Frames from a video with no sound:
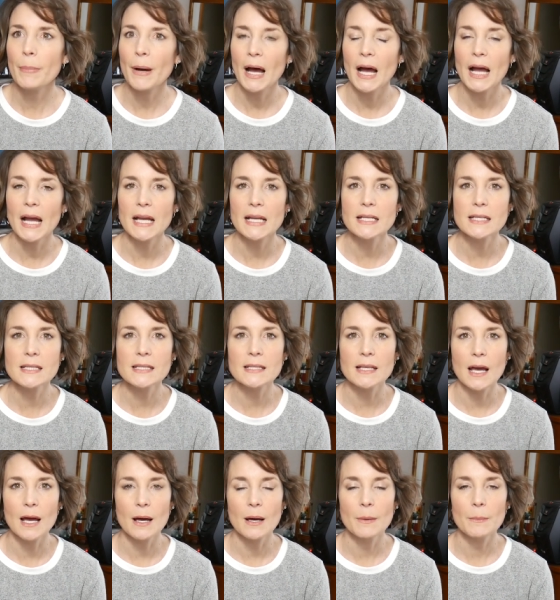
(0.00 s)
buy
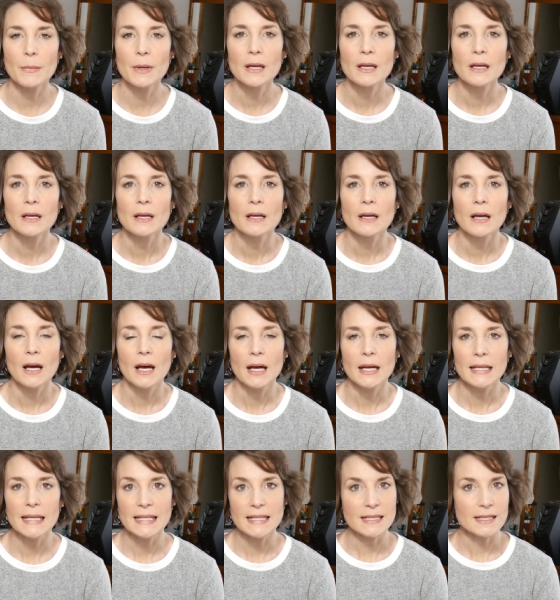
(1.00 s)
some
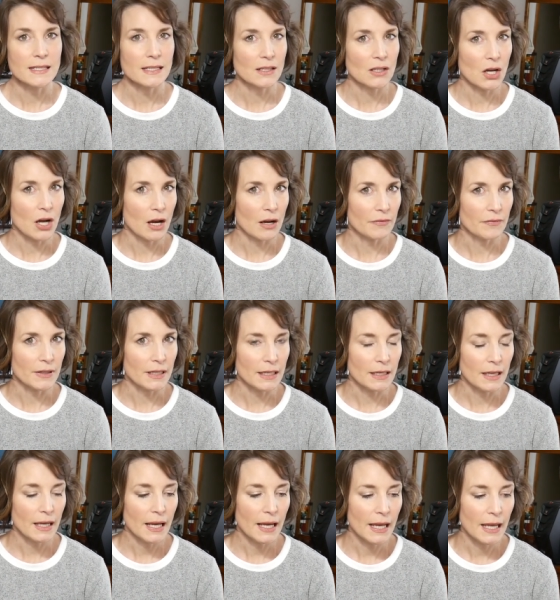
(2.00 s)
uh, instant
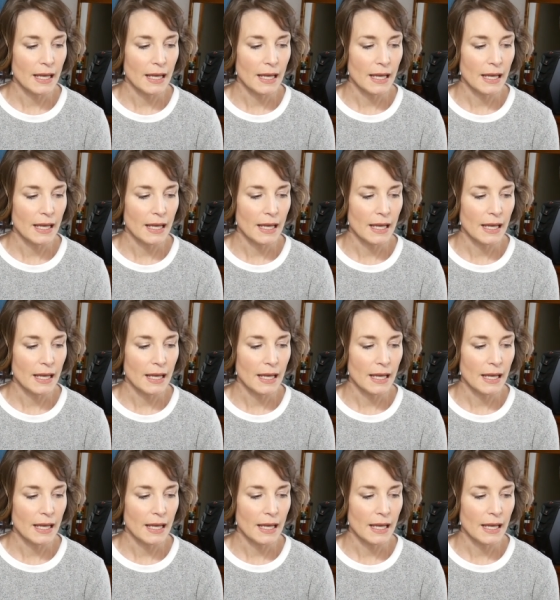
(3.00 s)
coffee.